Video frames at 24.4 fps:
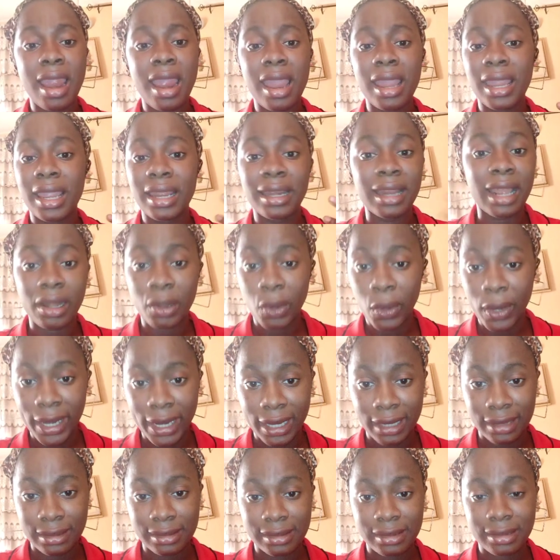in
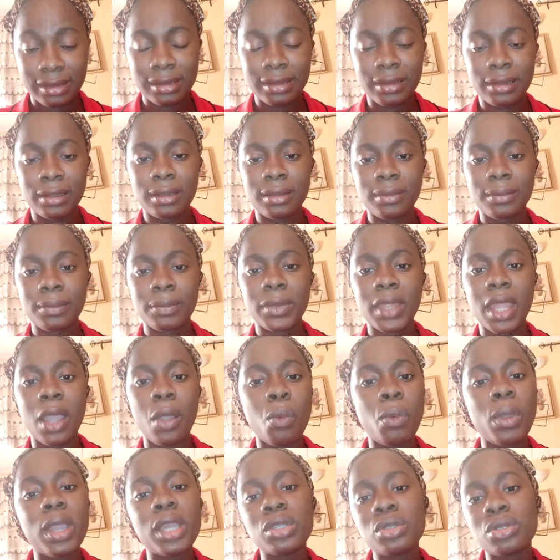annoyance
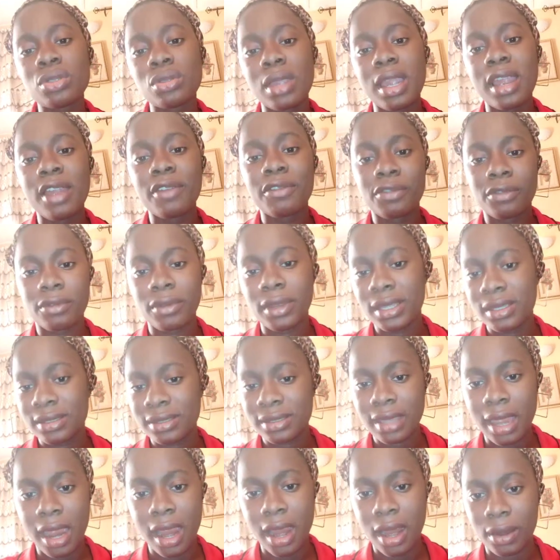and went to her friend's
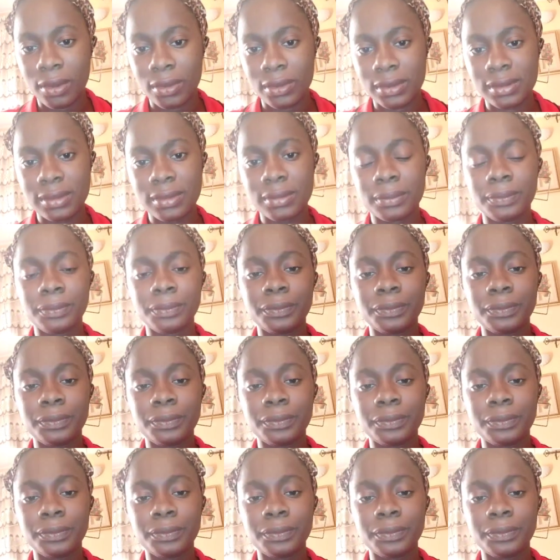house.